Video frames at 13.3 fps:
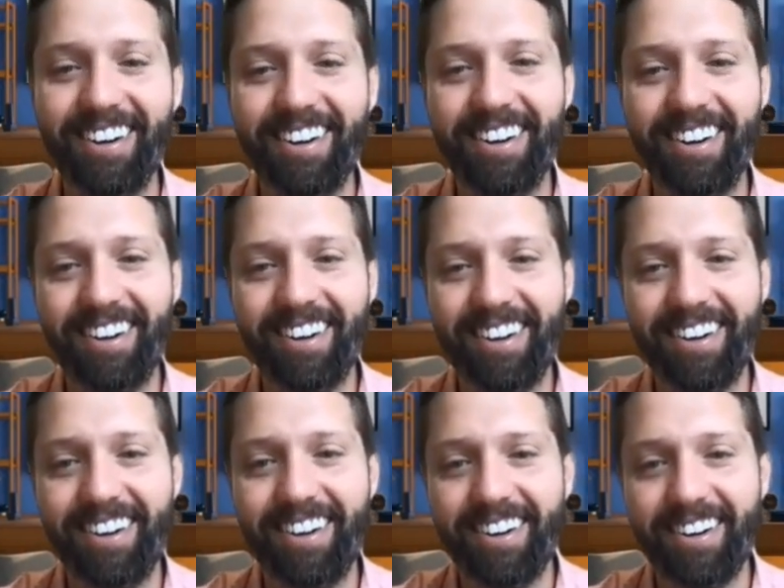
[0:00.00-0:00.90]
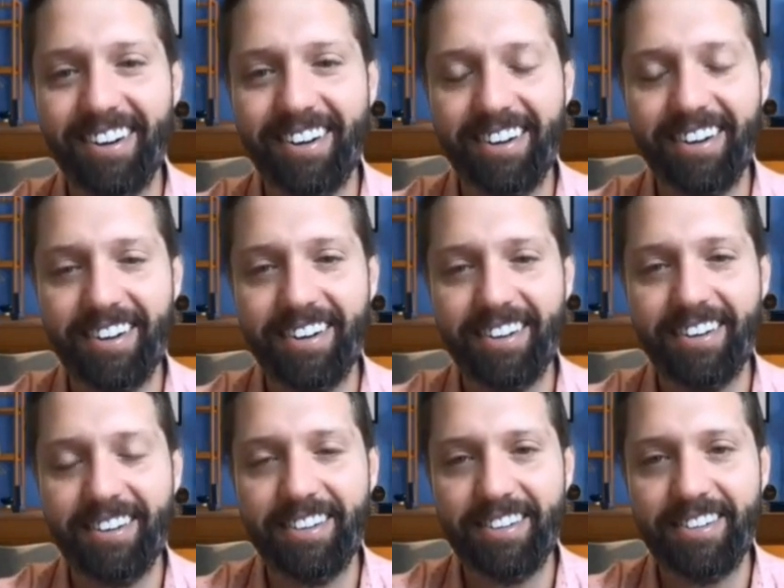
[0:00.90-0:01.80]

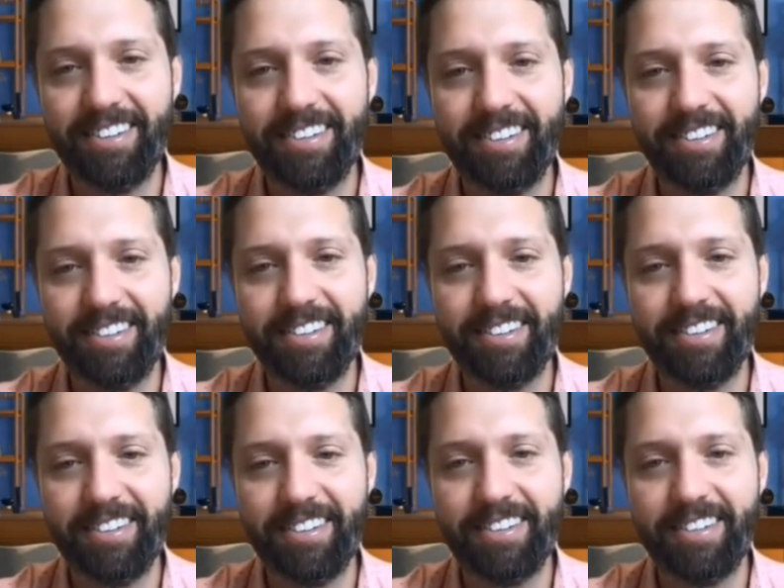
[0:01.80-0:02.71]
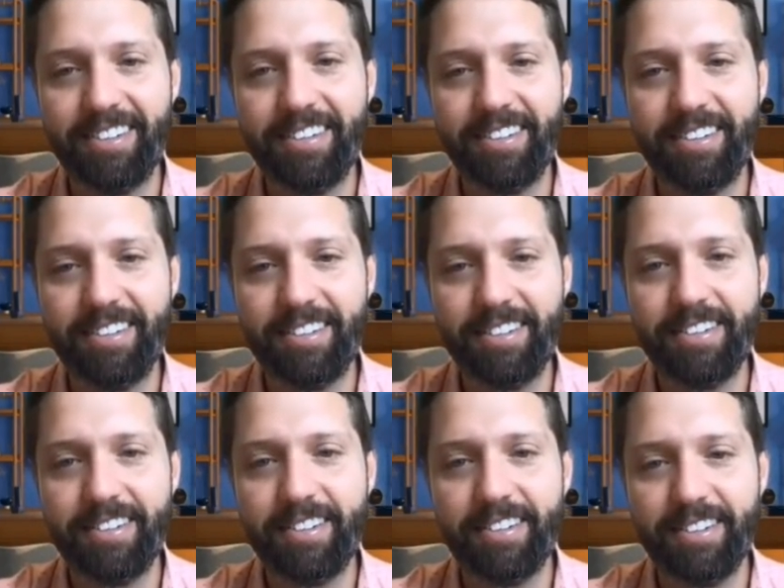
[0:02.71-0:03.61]

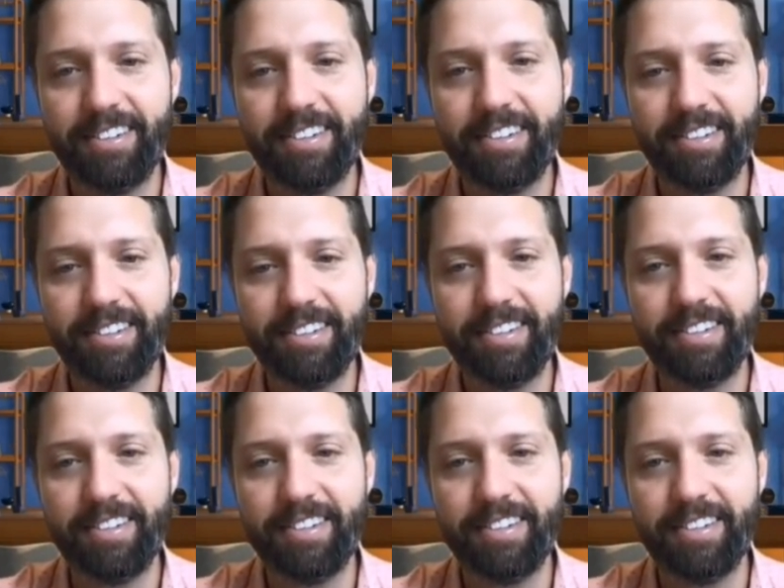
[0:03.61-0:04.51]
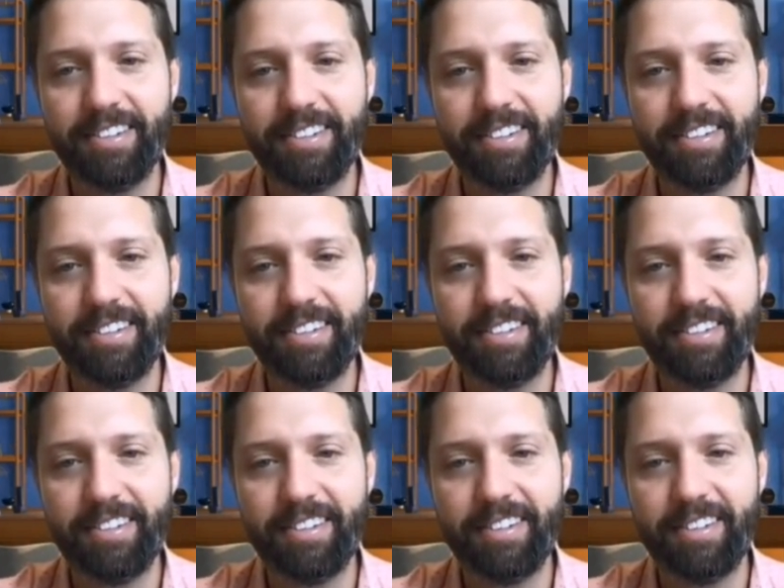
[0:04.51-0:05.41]

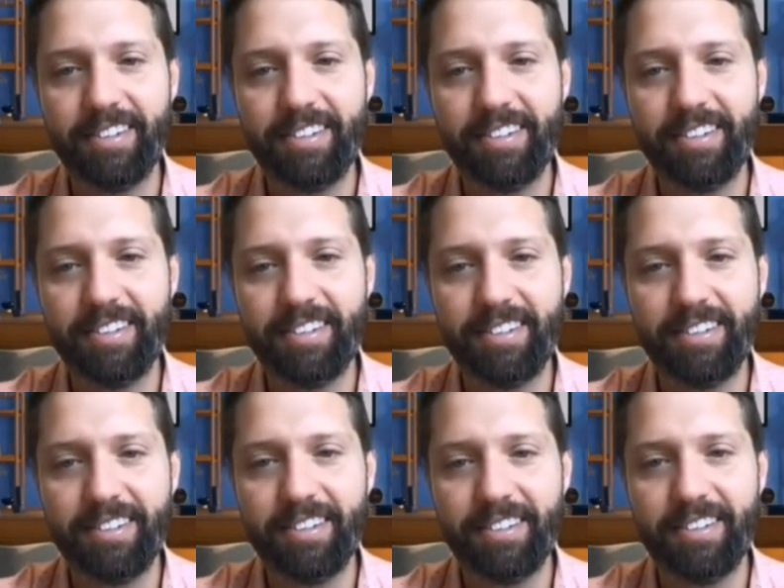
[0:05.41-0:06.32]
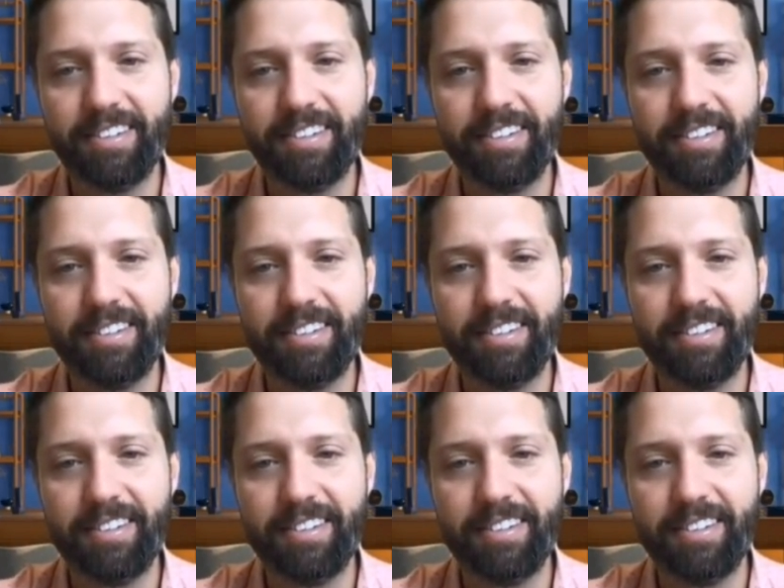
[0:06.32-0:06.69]
No words are spoken by the person on screen.